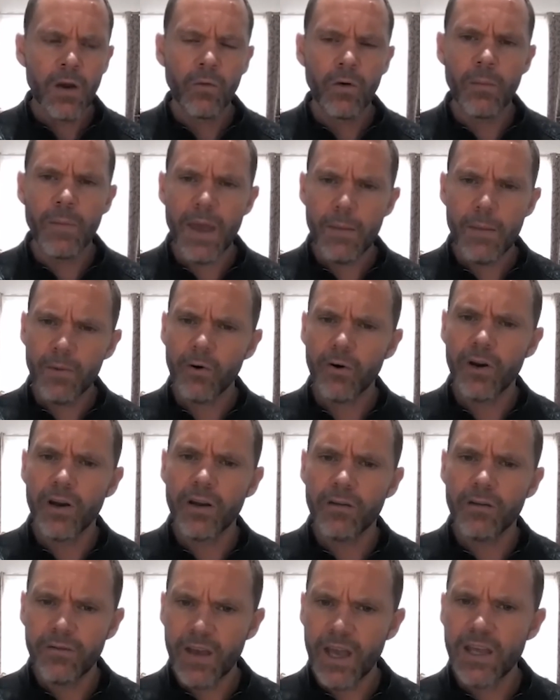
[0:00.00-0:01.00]
remember an
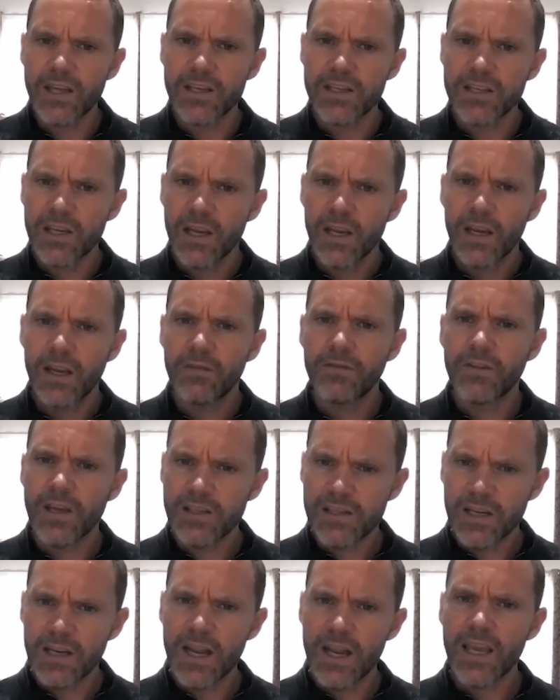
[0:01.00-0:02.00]
event, if
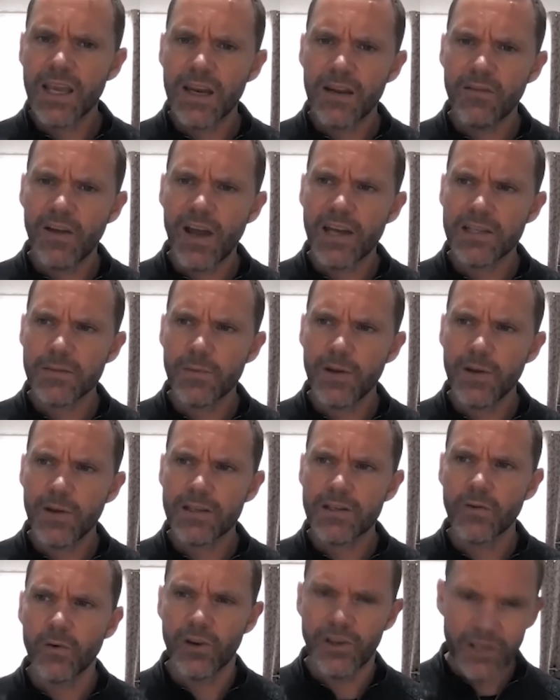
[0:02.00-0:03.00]
there's a negative aspect
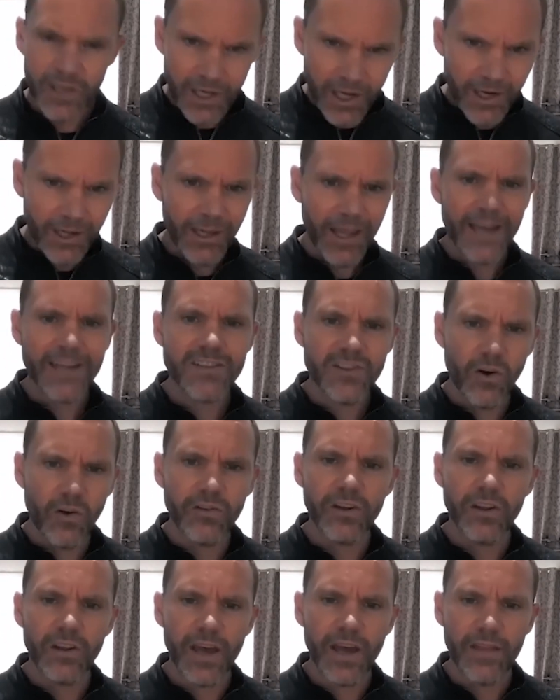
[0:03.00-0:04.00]
to it, you're going to latch
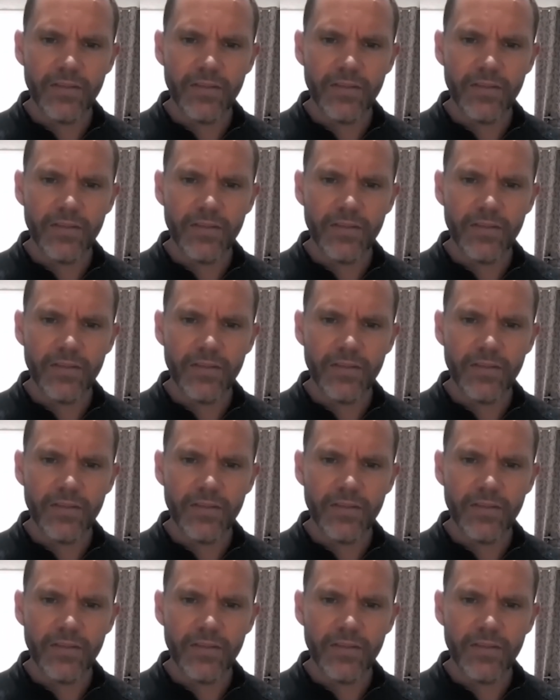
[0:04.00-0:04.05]
onto that.